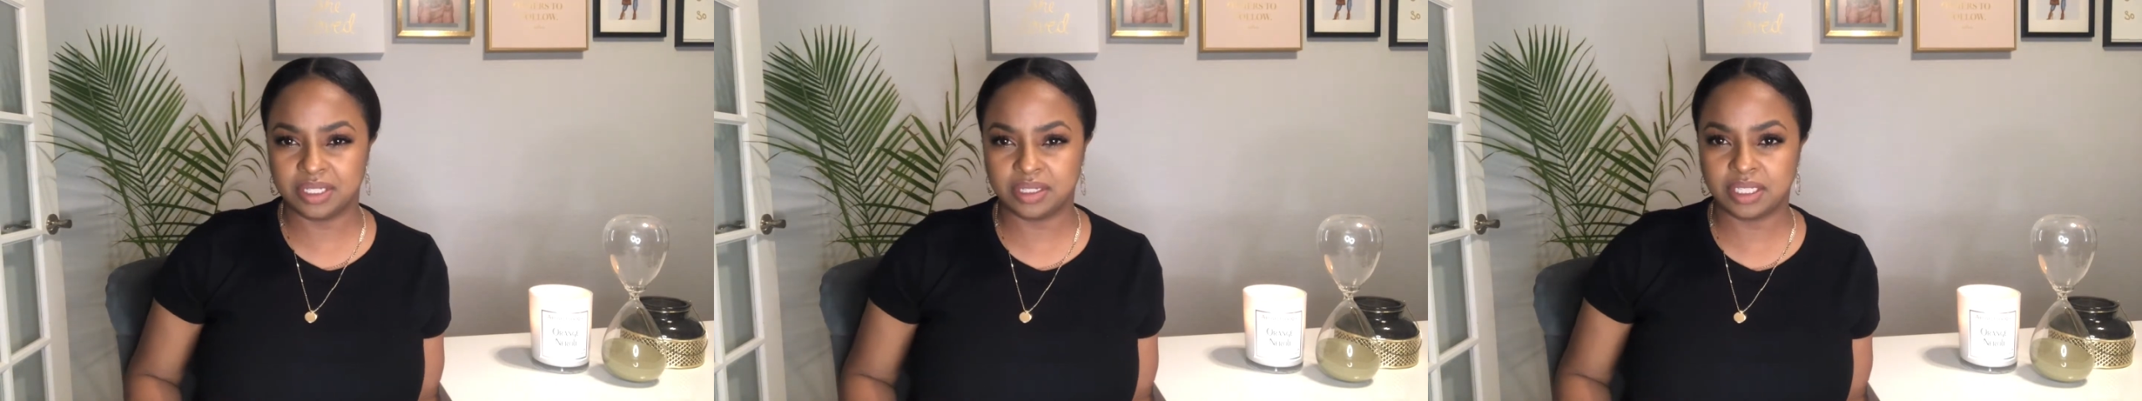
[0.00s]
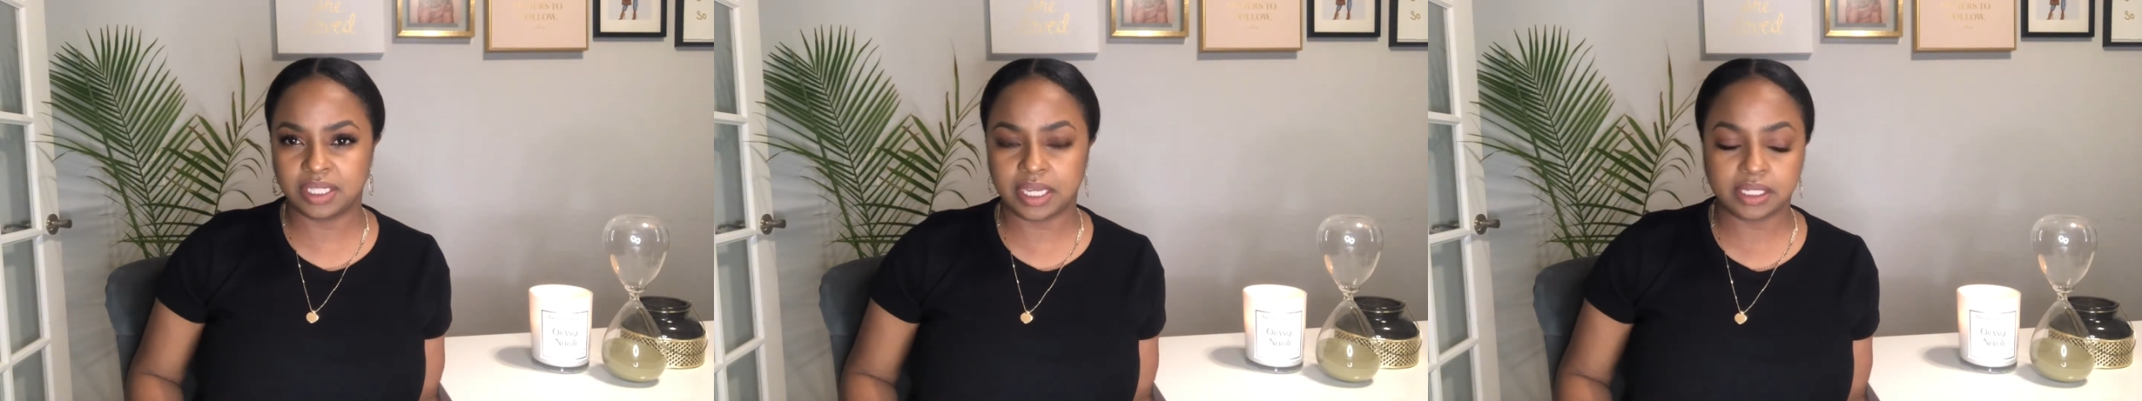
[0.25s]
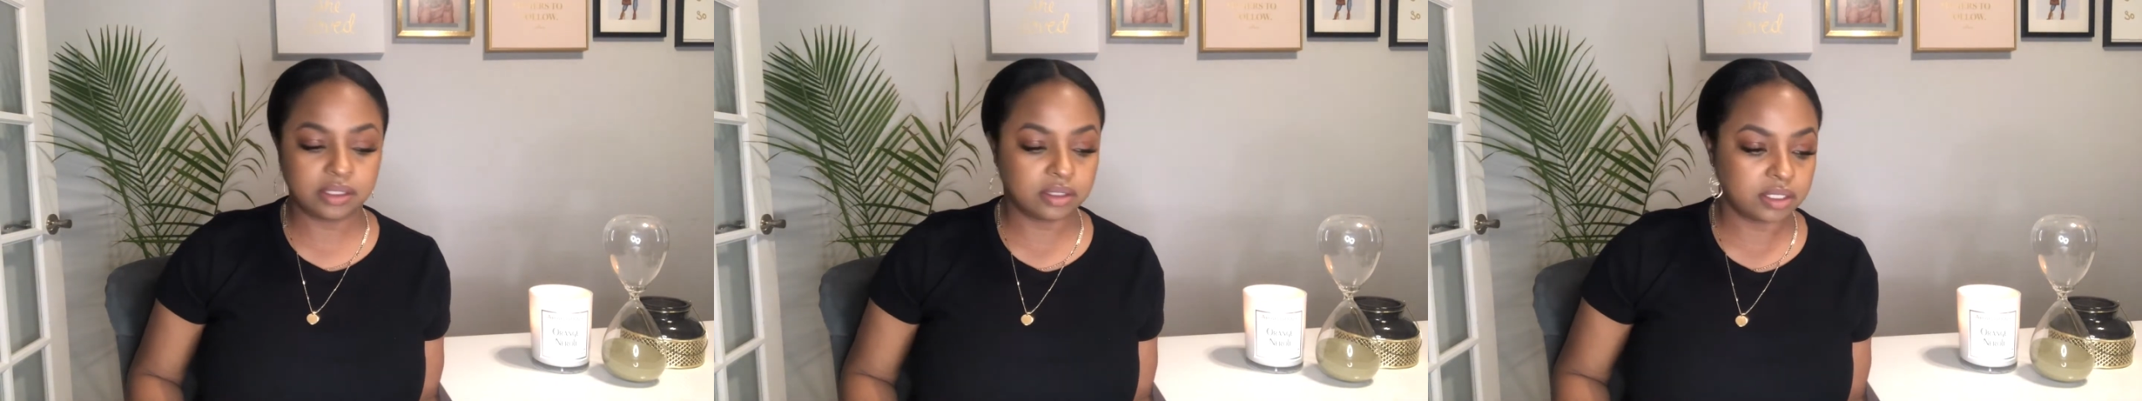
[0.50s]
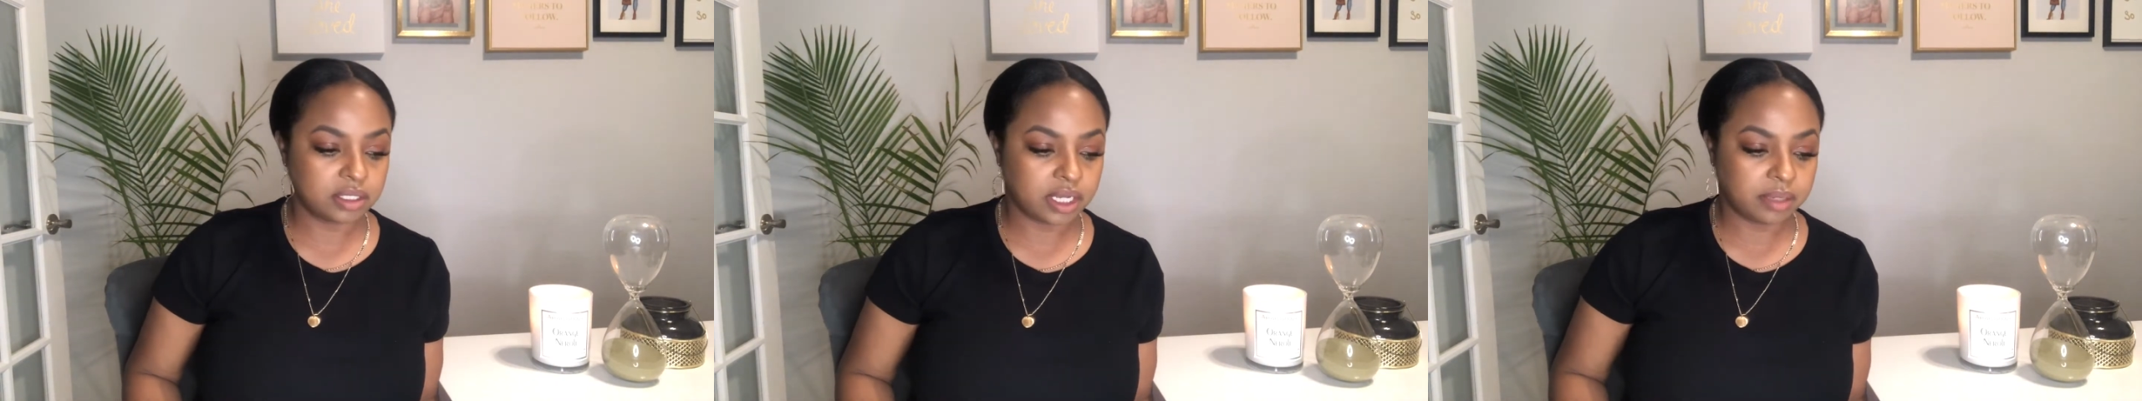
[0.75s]
stacked on
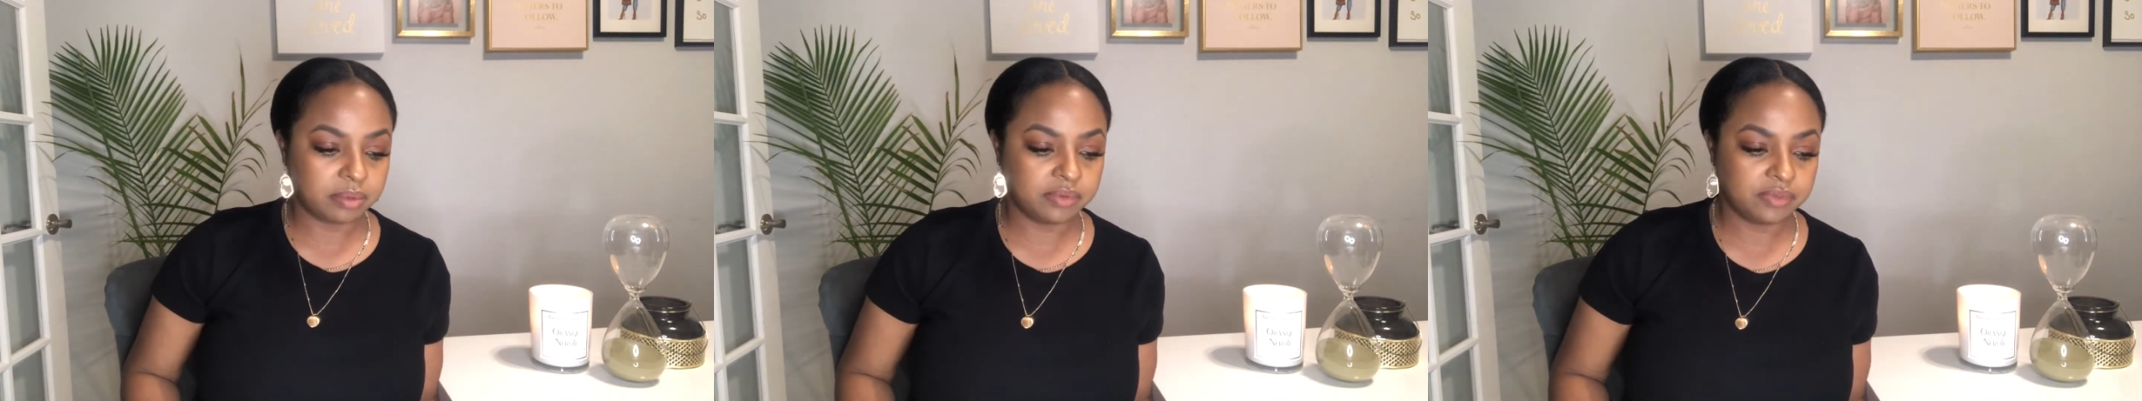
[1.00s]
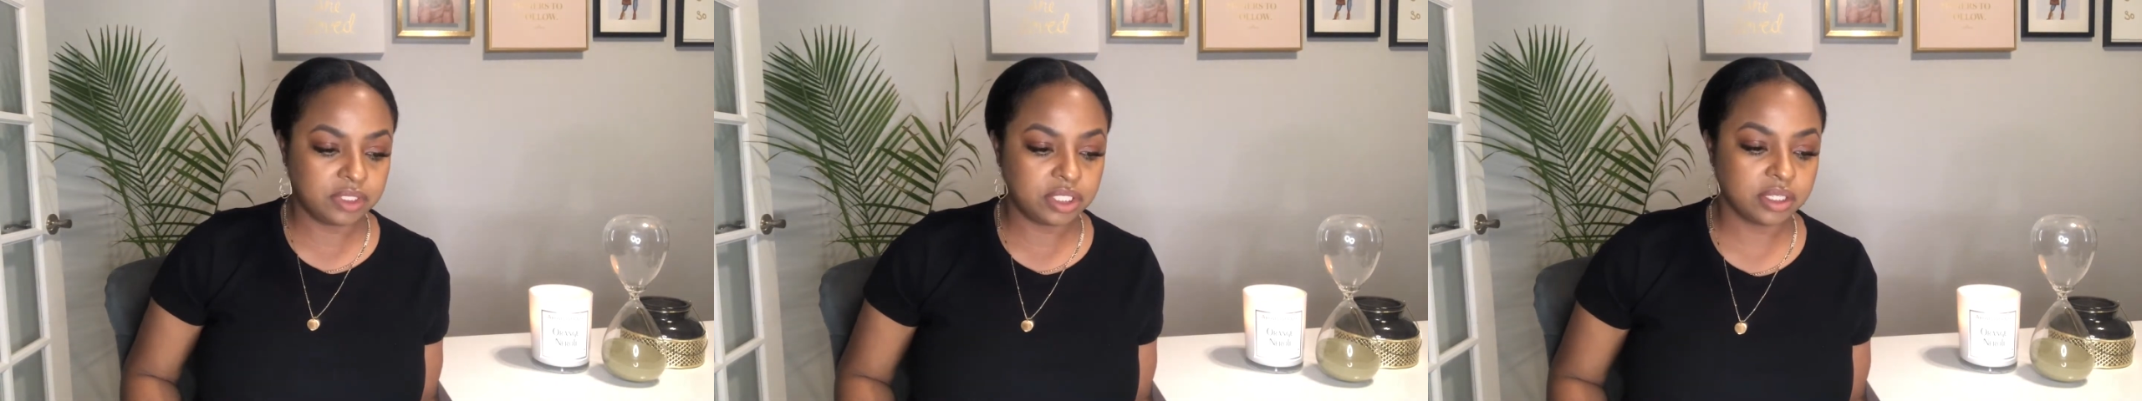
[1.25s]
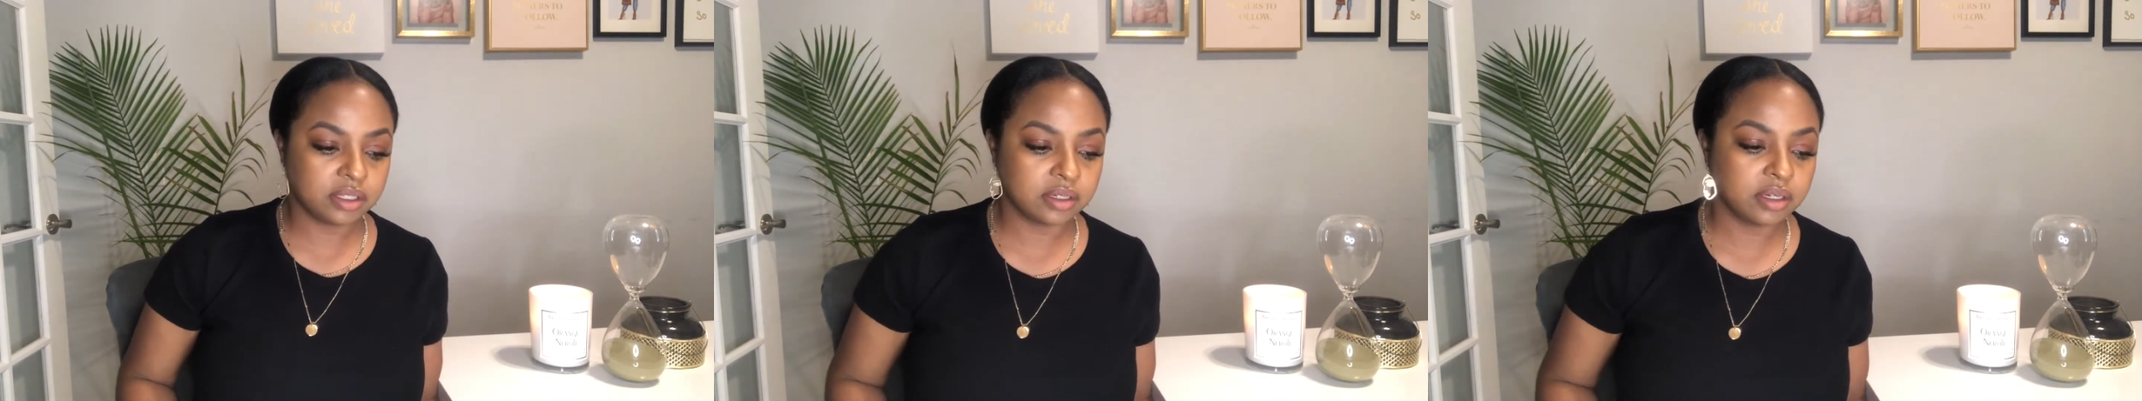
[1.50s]
top of each other,